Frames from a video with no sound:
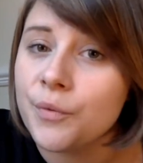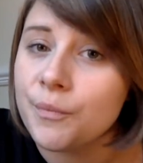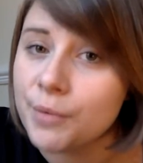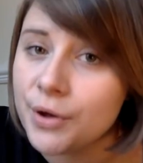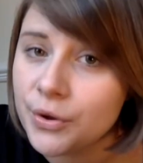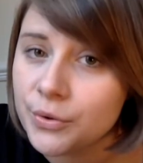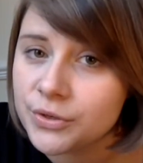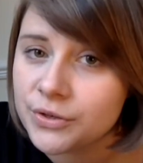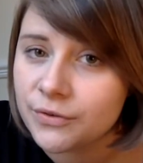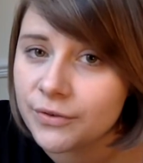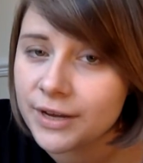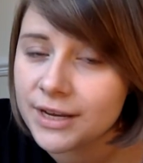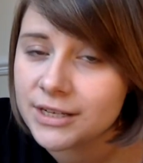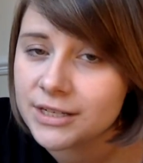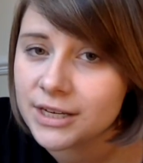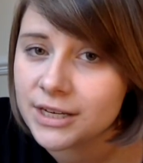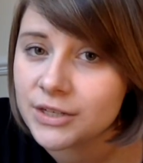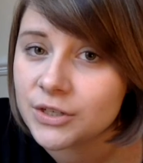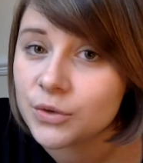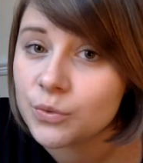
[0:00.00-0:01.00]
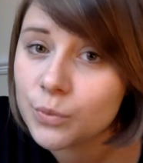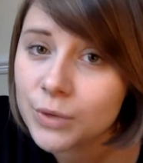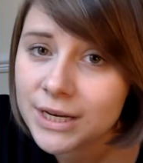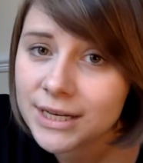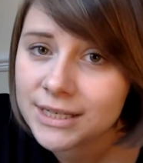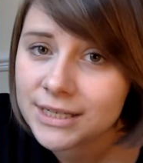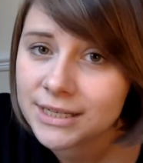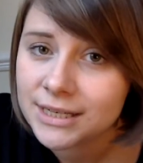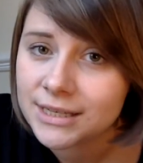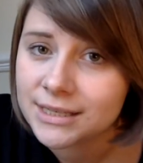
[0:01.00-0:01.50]
motivating to
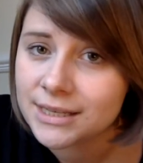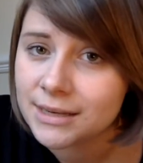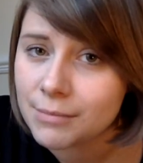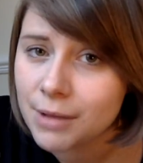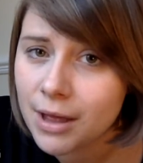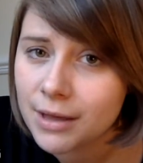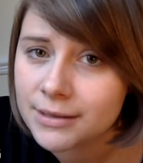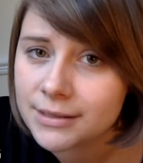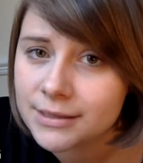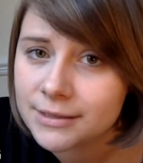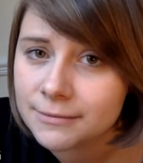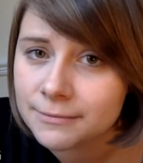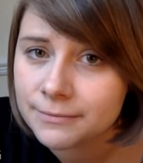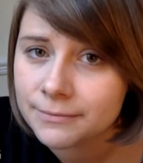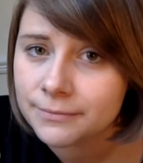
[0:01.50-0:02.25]
reach these demands.